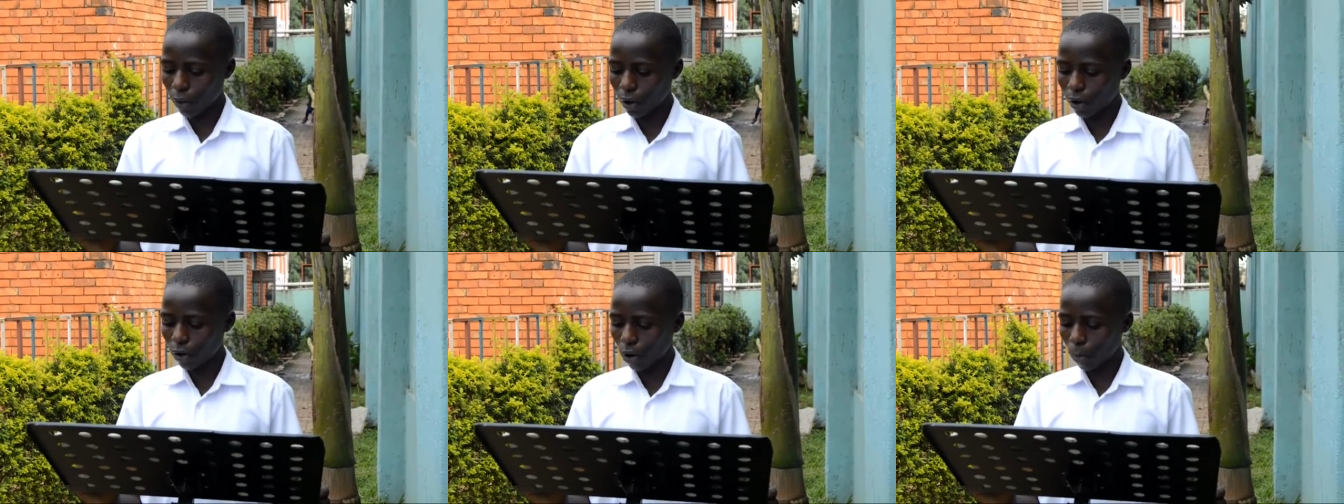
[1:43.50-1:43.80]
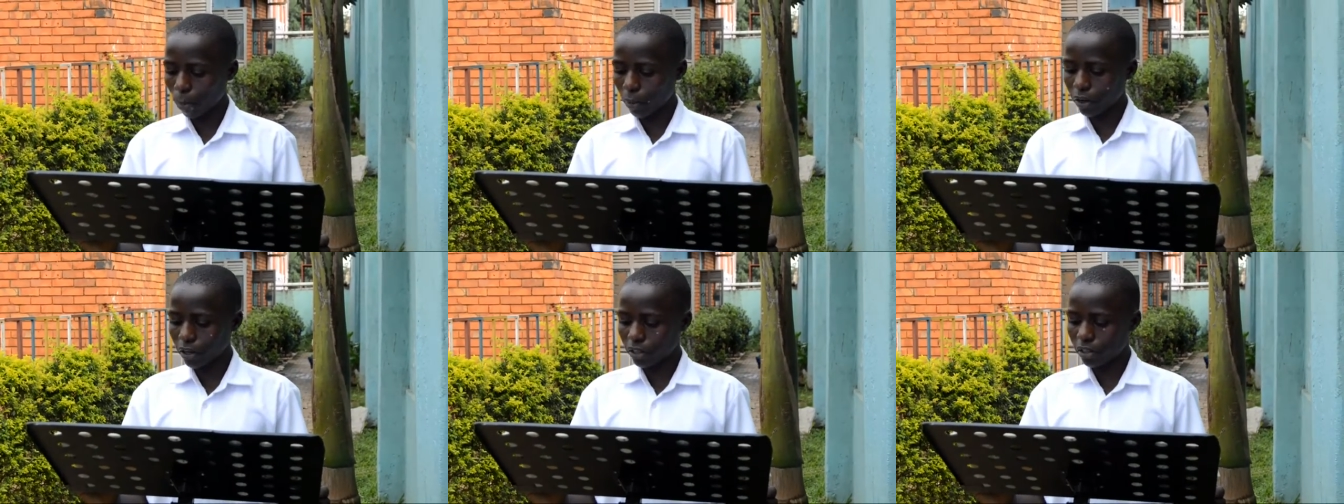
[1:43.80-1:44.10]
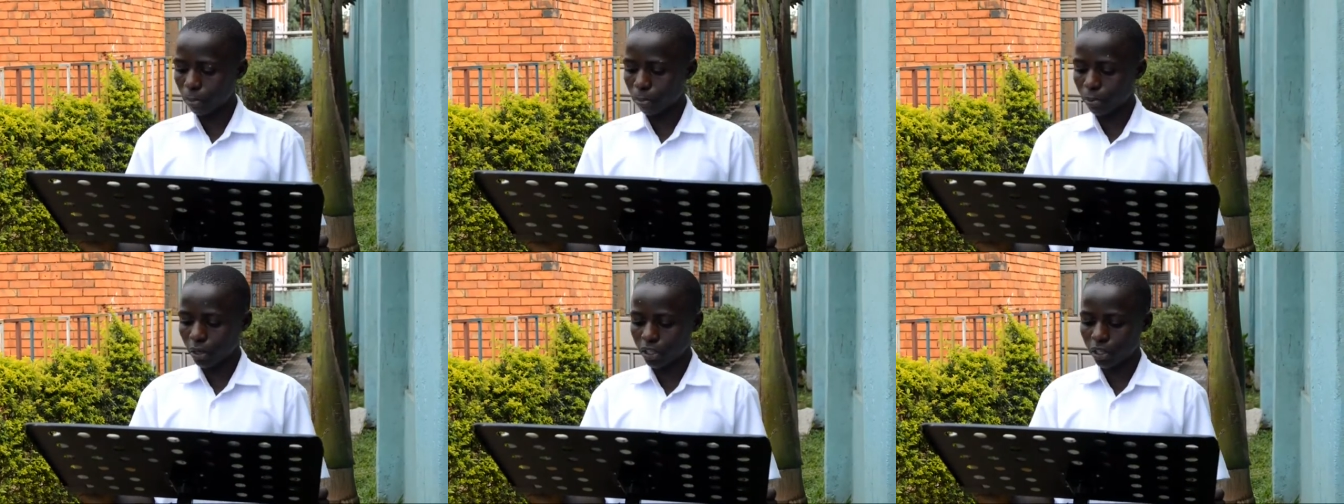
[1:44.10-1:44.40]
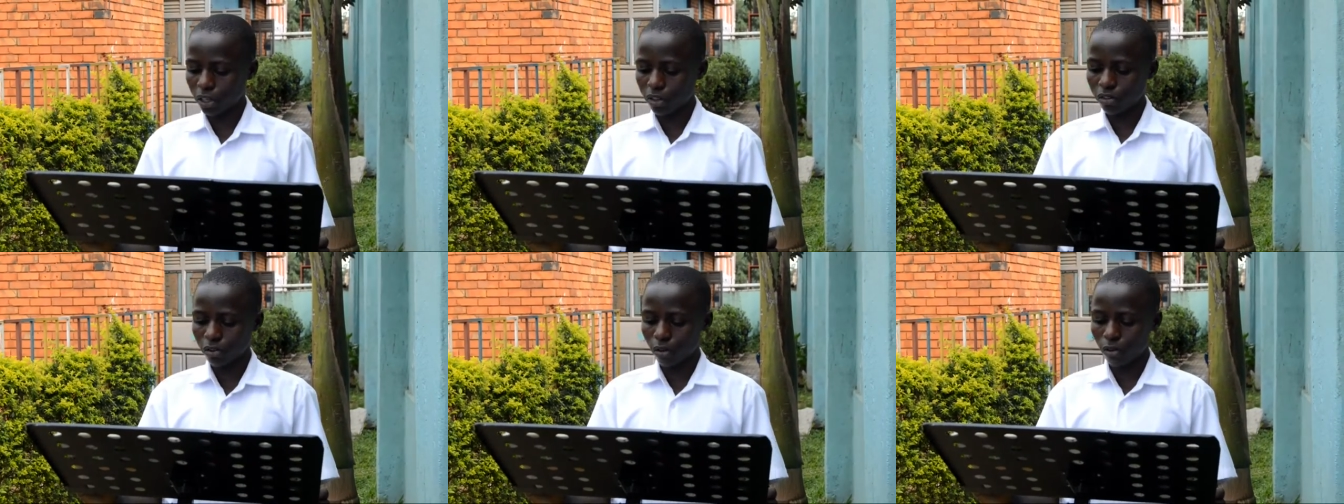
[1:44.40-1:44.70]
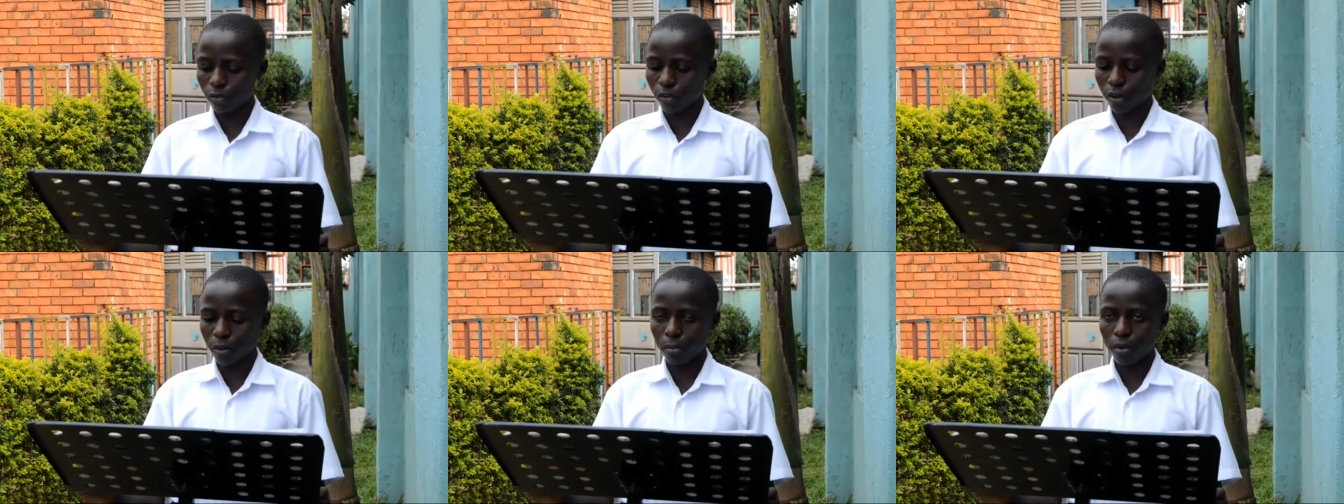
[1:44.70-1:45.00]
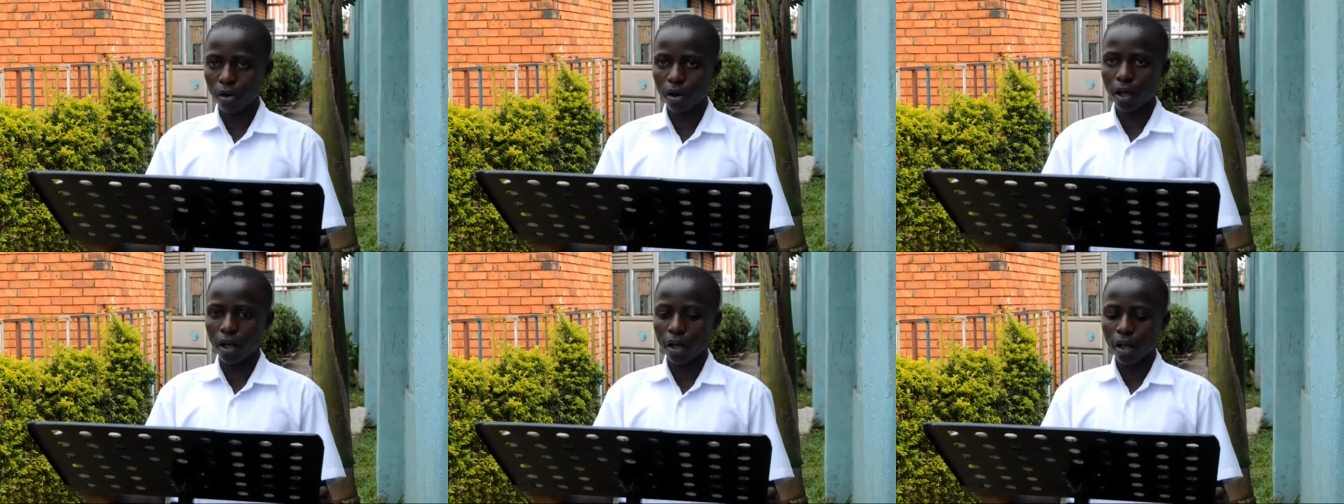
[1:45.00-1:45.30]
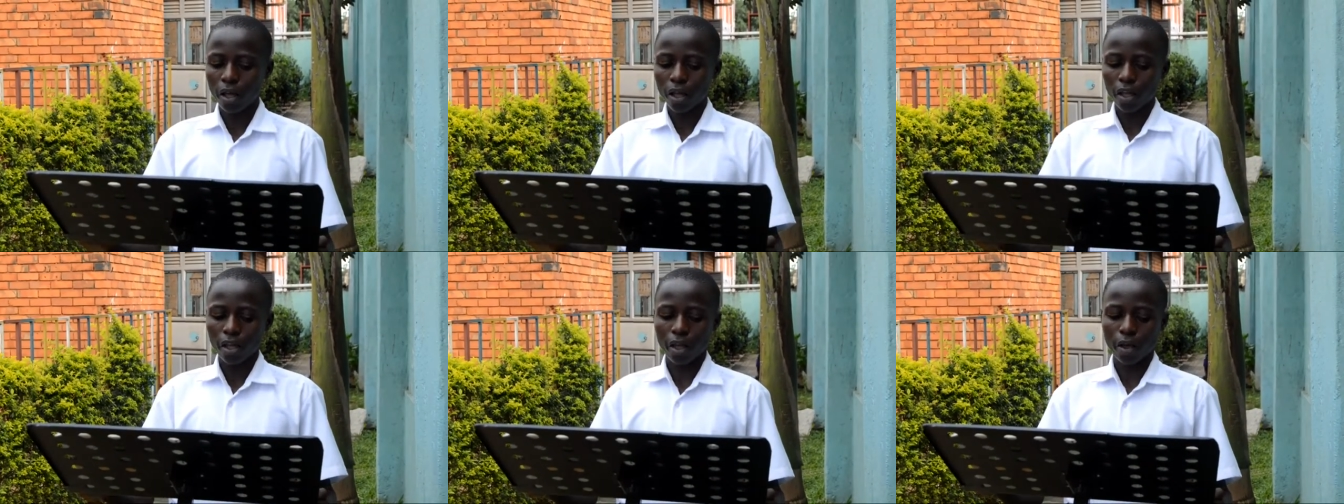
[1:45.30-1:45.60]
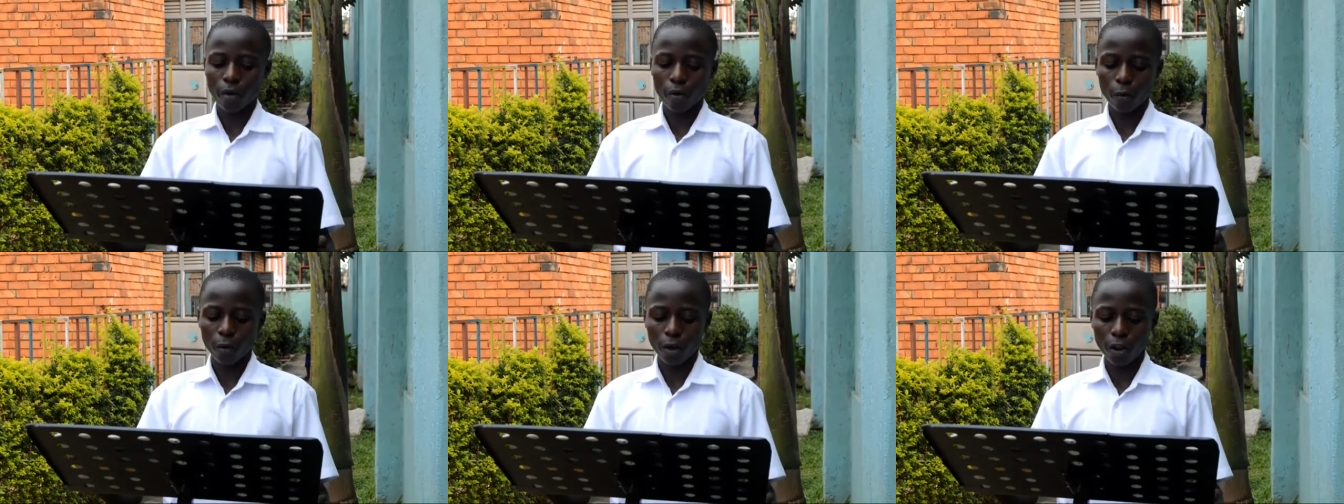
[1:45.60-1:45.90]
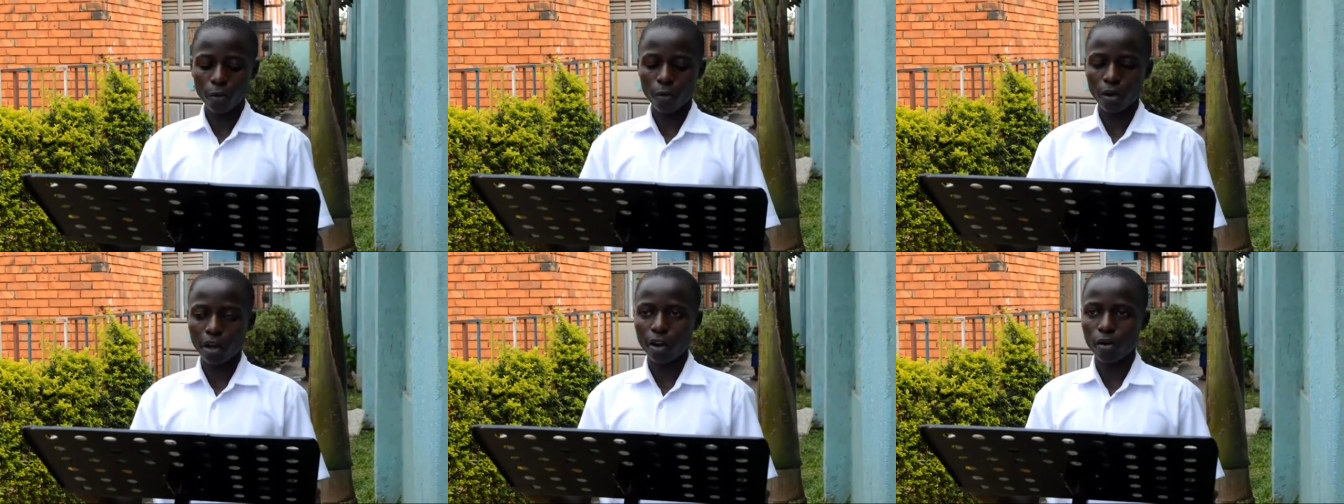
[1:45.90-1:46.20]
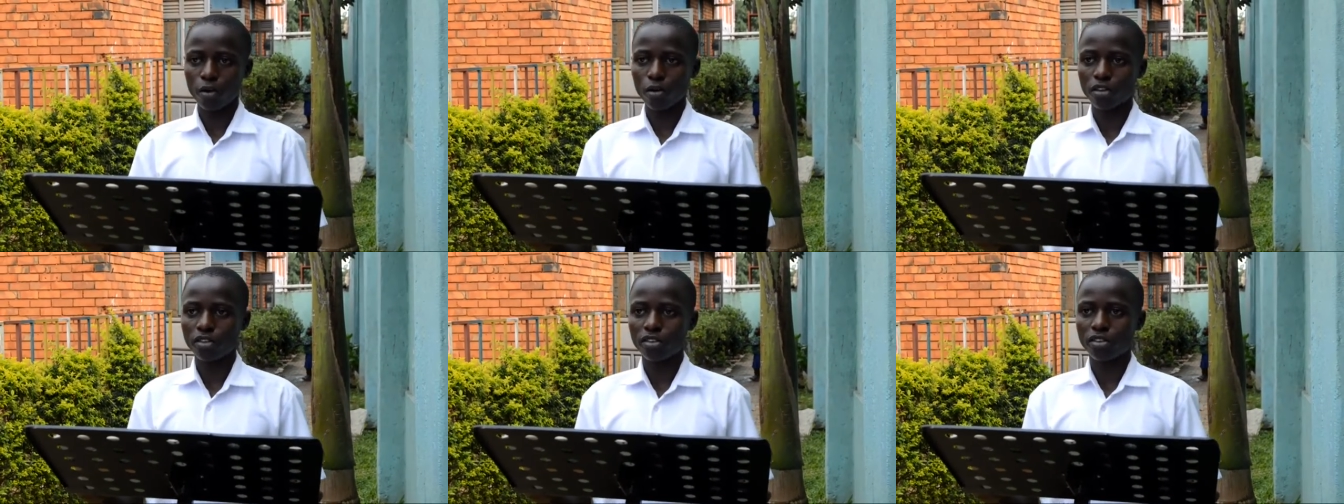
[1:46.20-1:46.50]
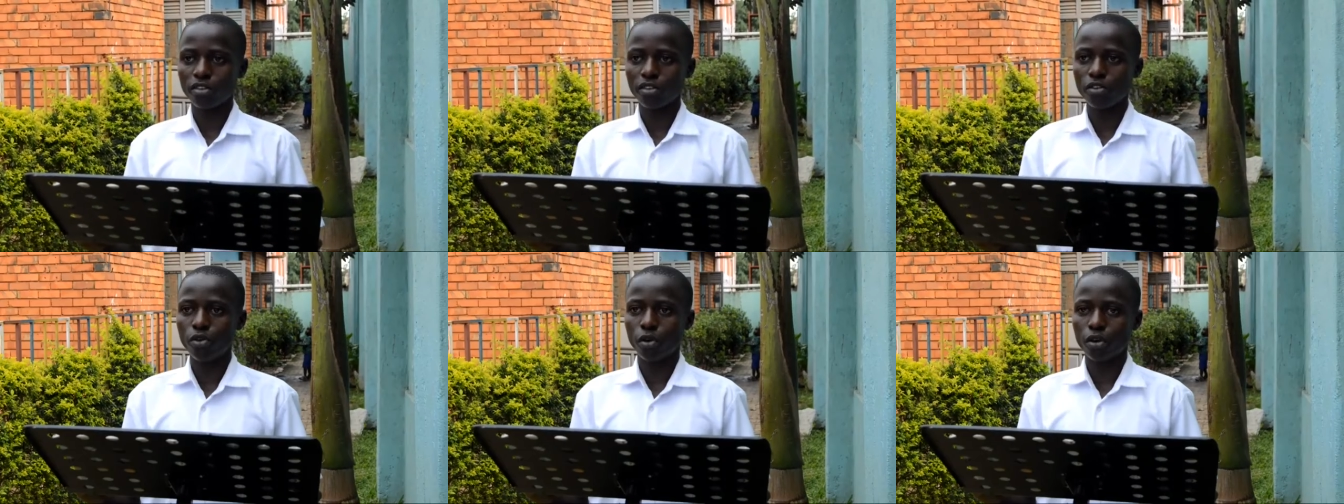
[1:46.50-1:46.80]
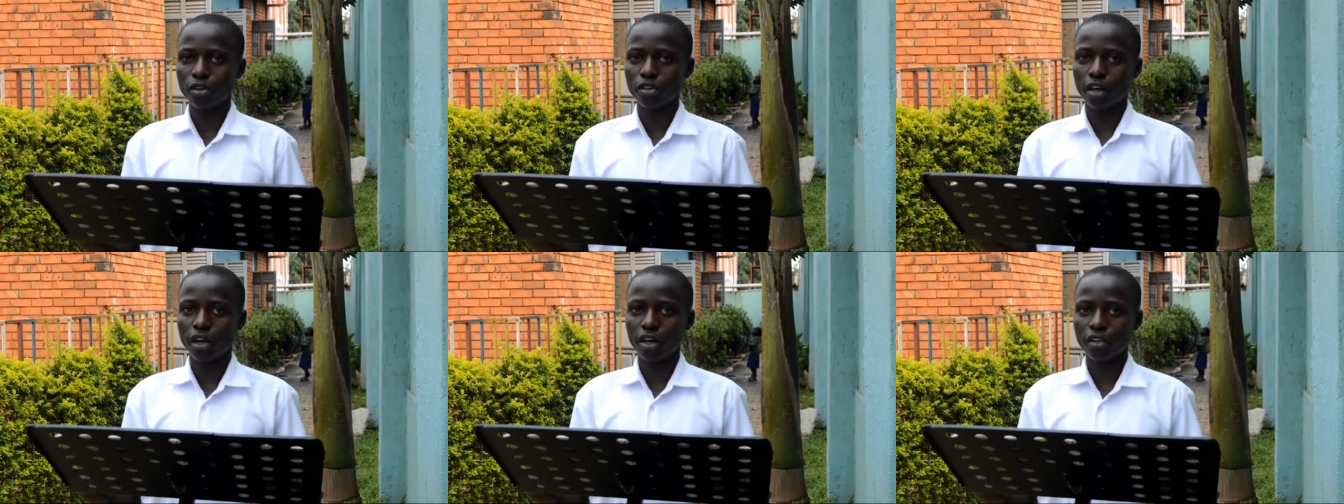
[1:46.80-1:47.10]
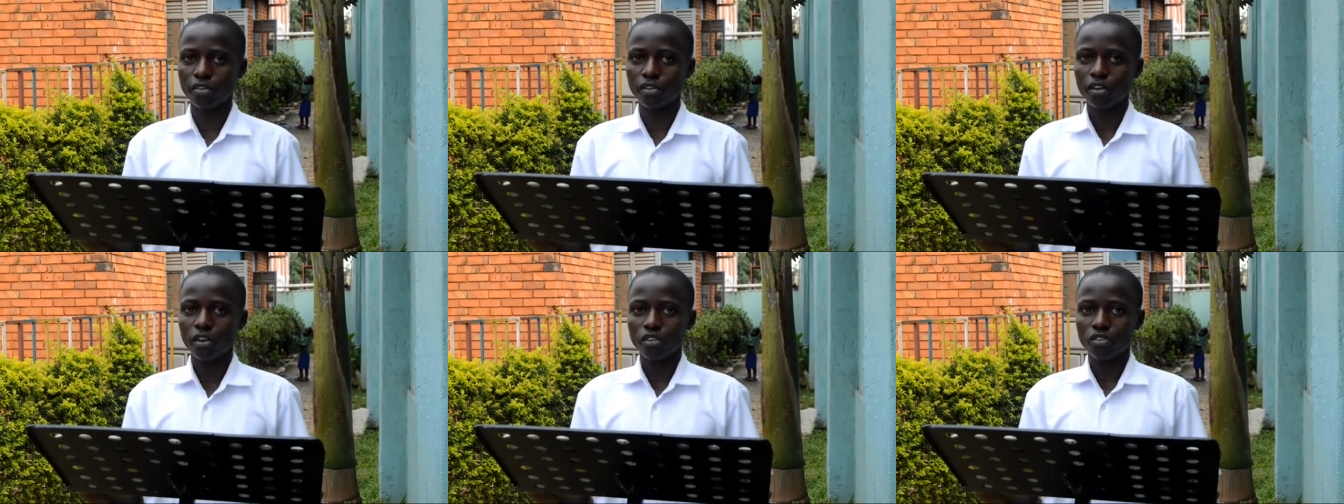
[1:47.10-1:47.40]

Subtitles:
operating patients of Ebola? When we are not doctors.